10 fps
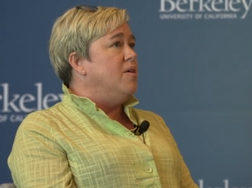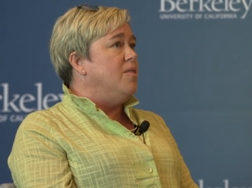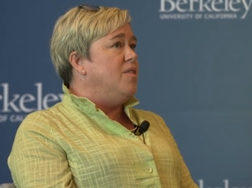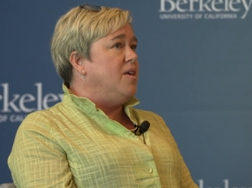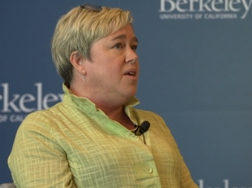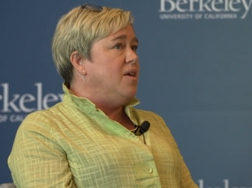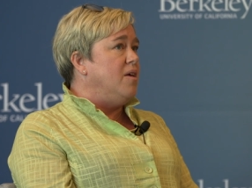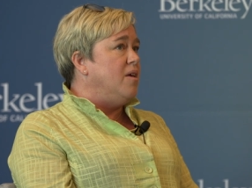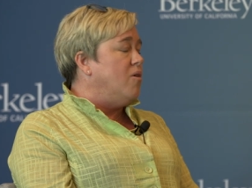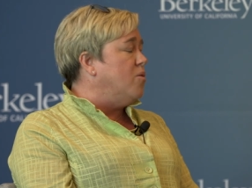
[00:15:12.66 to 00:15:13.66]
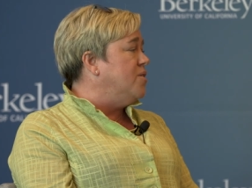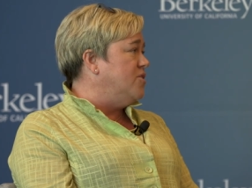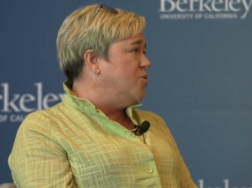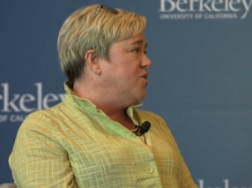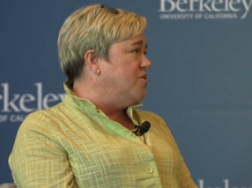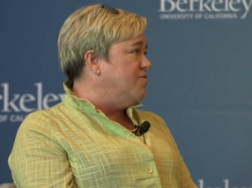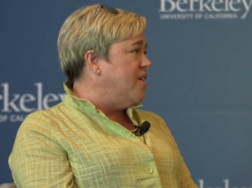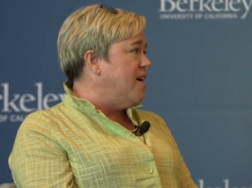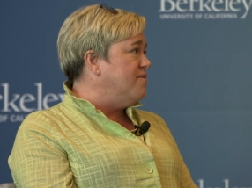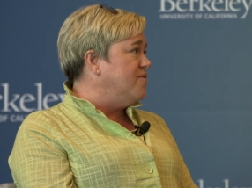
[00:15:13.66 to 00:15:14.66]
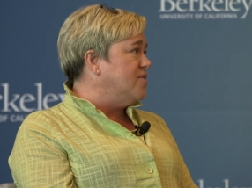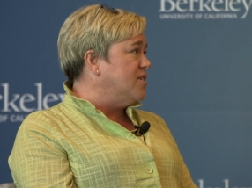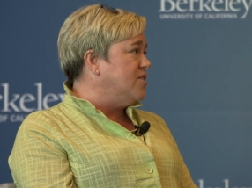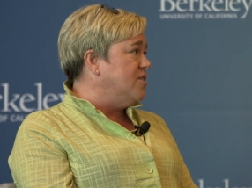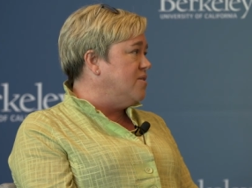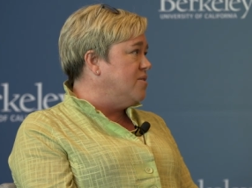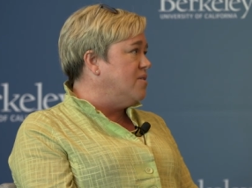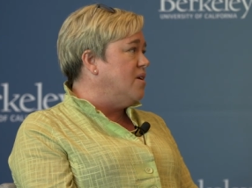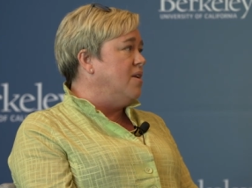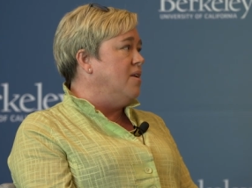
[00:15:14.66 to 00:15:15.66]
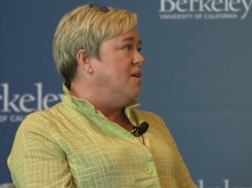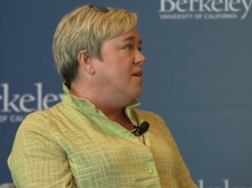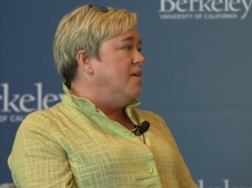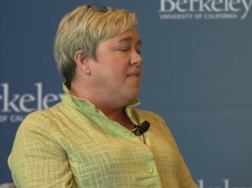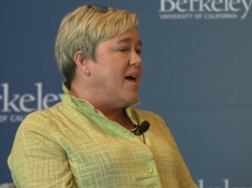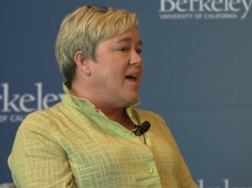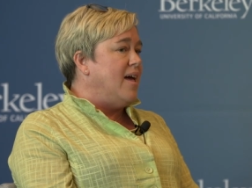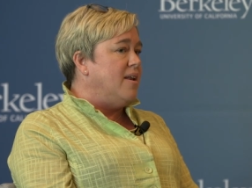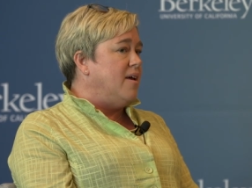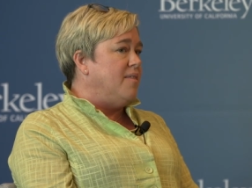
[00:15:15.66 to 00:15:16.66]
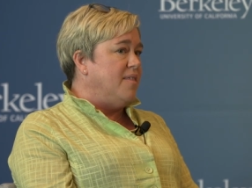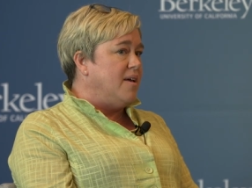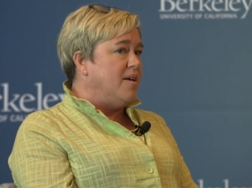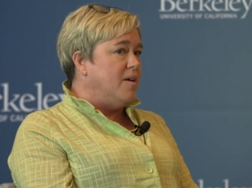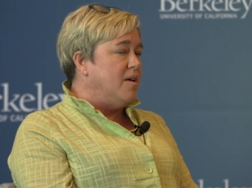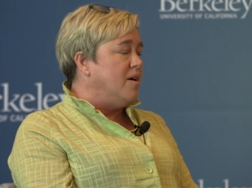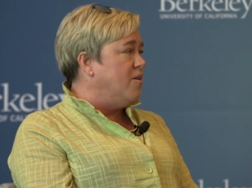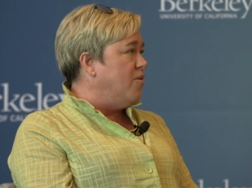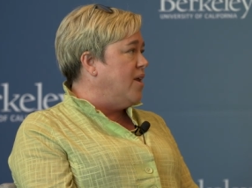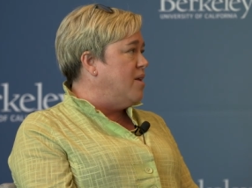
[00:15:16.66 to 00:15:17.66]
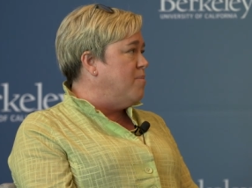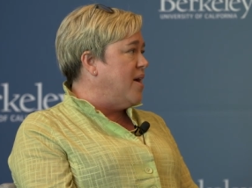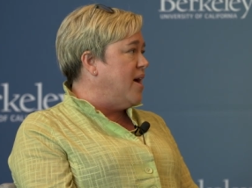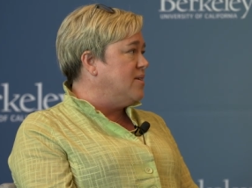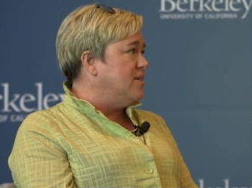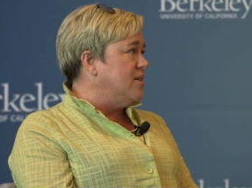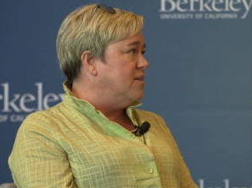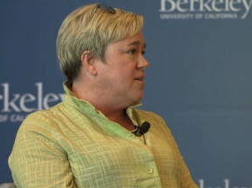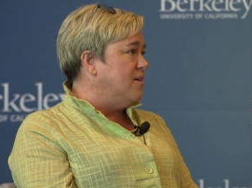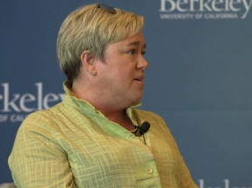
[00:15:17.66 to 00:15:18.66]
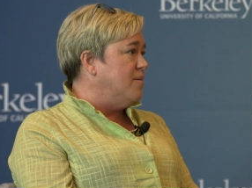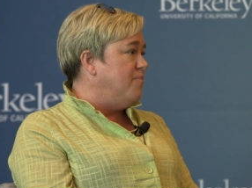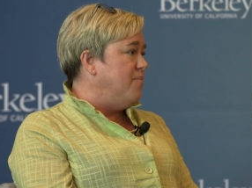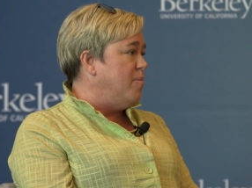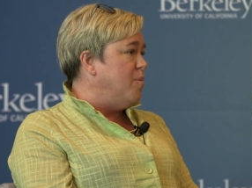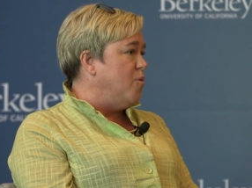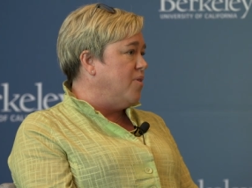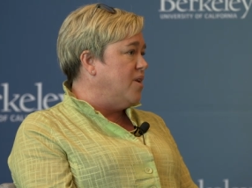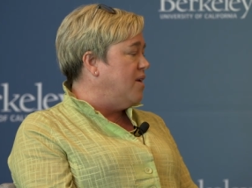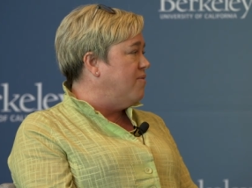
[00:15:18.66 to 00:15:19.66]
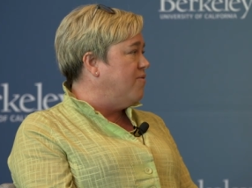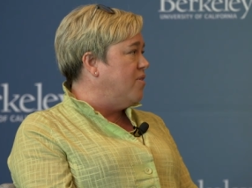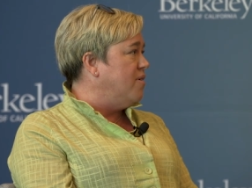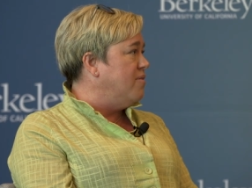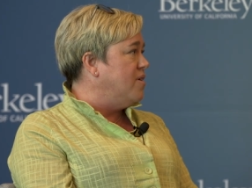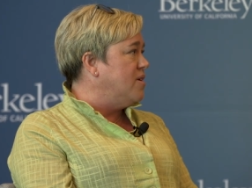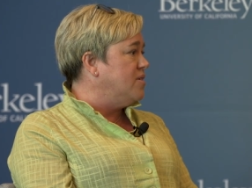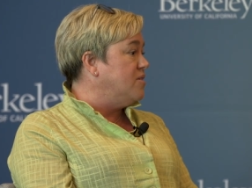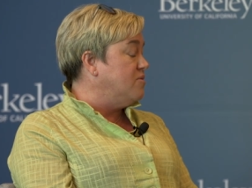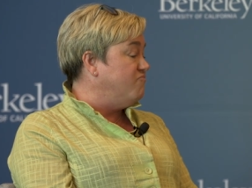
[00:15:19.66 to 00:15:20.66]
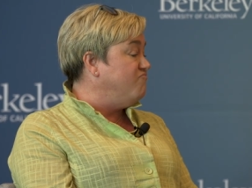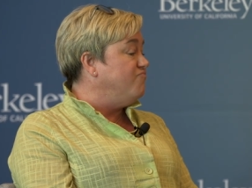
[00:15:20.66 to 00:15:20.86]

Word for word: the holding tuition flat for six years. And that had, I think, a, a great impact and um, maybe more than he fully realized. Yeah.